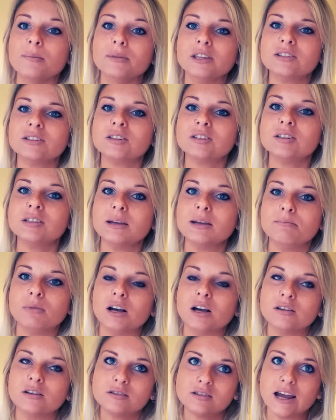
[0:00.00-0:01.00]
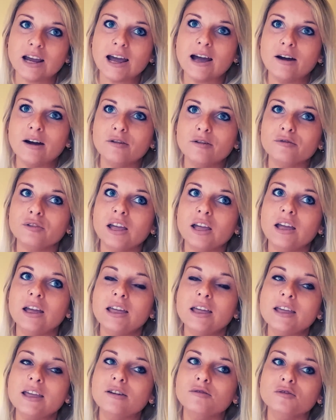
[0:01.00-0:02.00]
This is a must-have
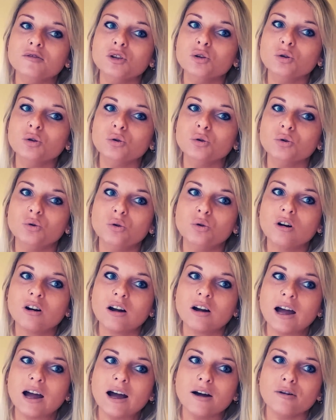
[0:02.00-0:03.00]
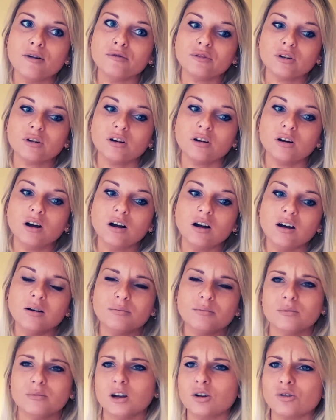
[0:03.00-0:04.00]
if you have
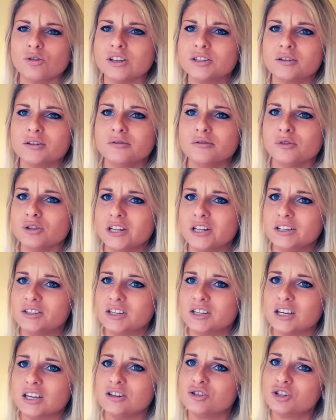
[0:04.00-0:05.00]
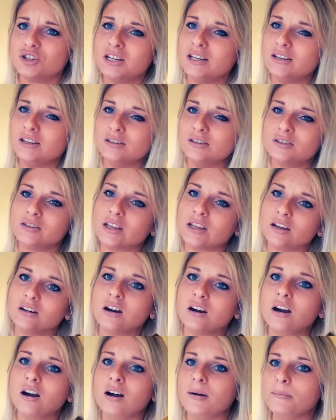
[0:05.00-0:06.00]
aggressive or skittish teas that